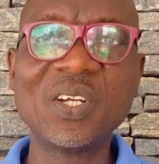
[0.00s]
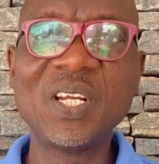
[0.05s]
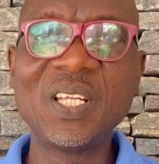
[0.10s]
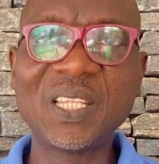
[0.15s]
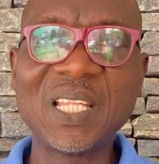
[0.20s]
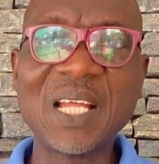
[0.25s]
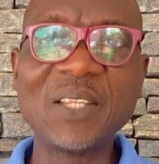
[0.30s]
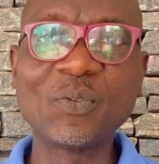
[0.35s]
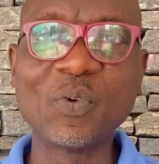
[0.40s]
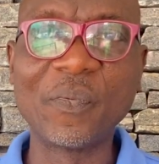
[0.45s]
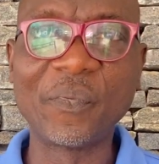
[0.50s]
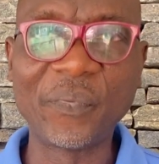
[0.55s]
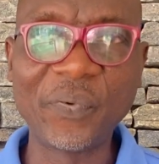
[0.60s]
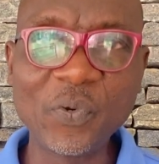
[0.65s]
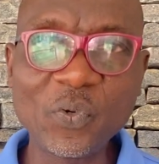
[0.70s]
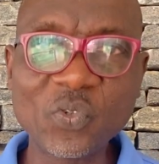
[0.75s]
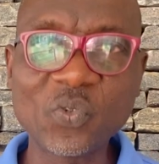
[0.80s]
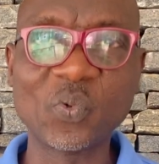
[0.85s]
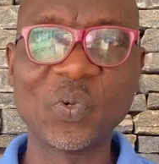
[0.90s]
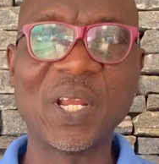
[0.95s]
tend to
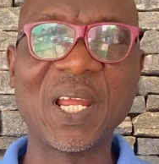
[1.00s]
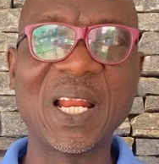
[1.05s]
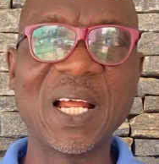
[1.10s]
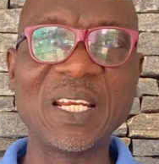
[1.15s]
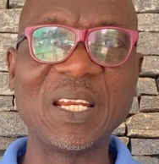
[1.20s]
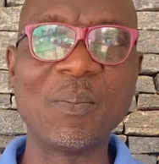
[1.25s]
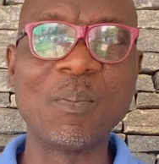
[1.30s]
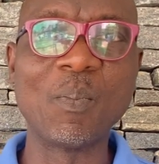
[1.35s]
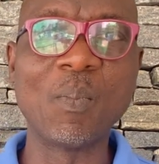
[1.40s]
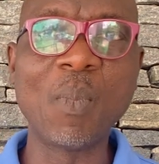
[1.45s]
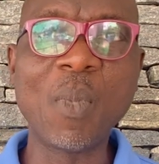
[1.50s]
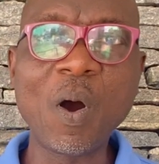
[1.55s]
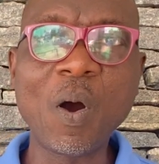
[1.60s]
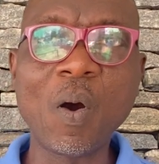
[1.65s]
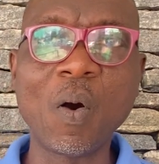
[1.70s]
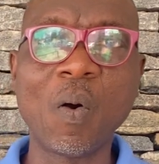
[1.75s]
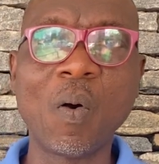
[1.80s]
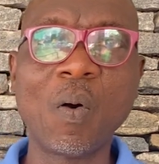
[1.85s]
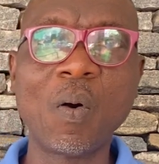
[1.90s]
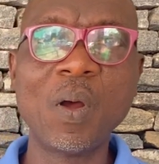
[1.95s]
fuse together the
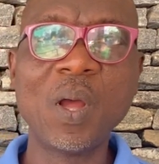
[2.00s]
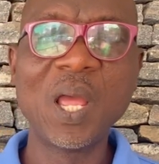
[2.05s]
more,